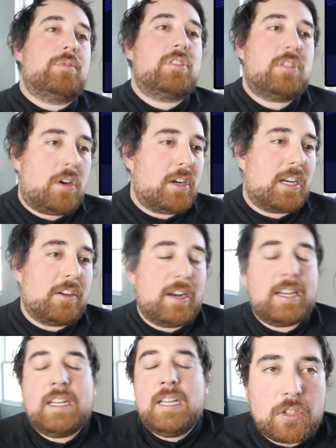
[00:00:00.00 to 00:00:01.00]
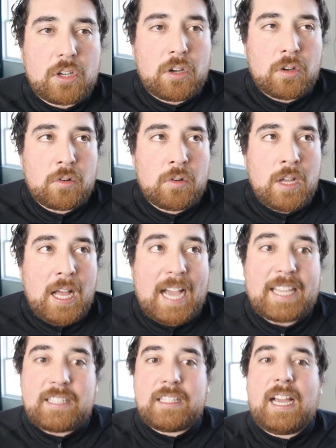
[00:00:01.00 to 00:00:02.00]
starting, right? So I
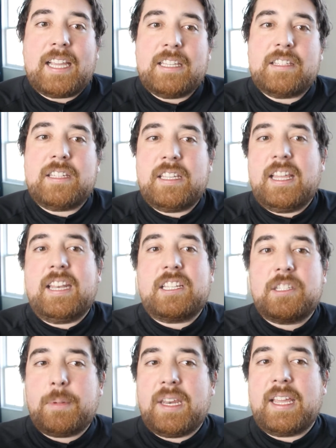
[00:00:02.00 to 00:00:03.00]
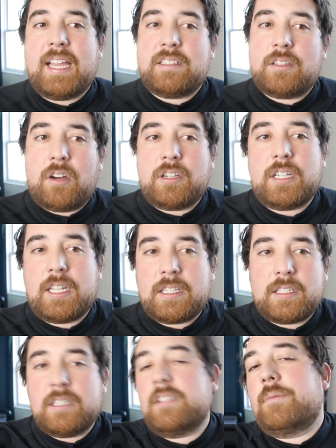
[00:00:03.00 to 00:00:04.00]
can see that expanding as the ArcGIS
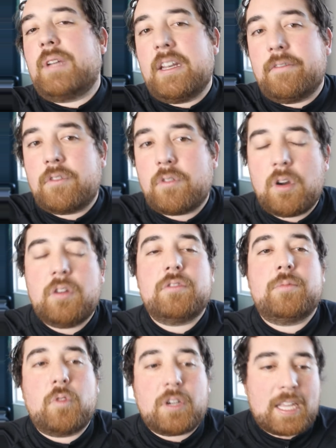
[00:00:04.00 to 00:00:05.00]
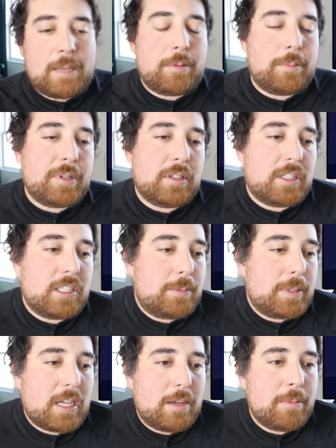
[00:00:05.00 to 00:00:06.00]
system kind of grows, more capabilities
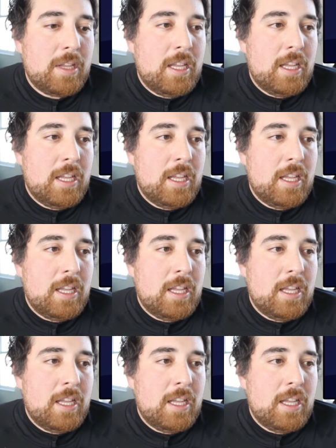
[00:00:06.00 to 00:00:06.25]
become